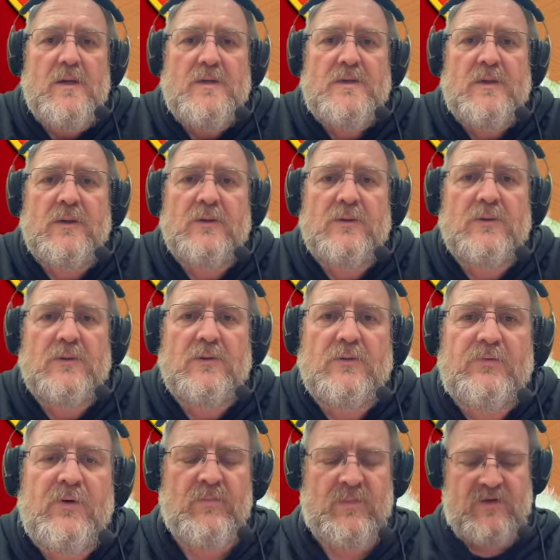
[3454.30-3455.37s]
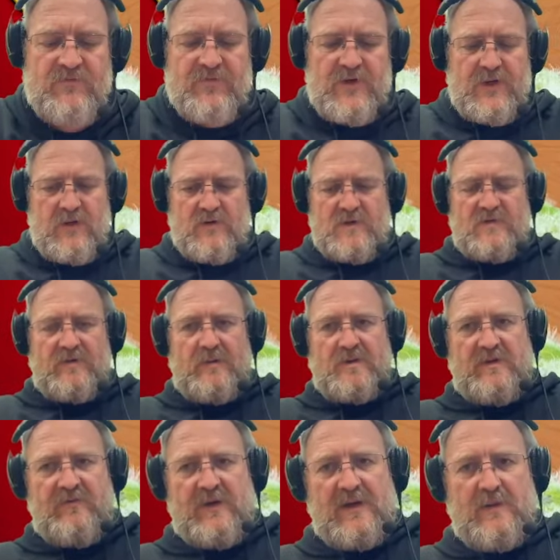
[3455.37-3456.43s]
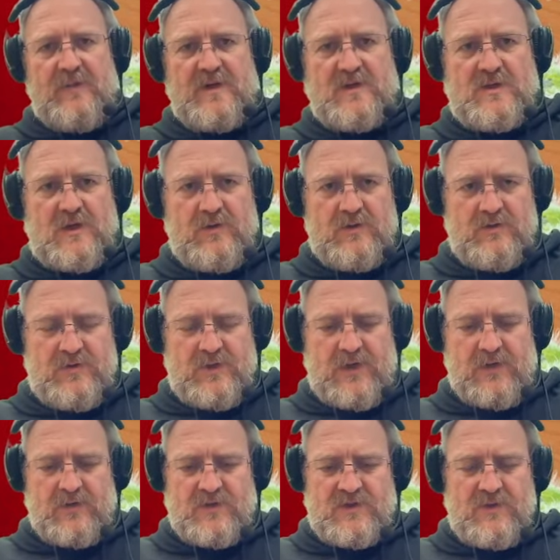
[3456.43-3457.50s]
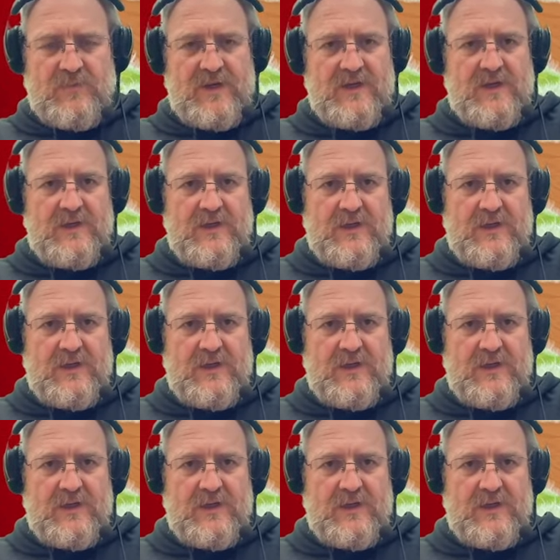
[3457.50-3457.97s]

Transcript: So from my video description, in fact, let me show you now just to make it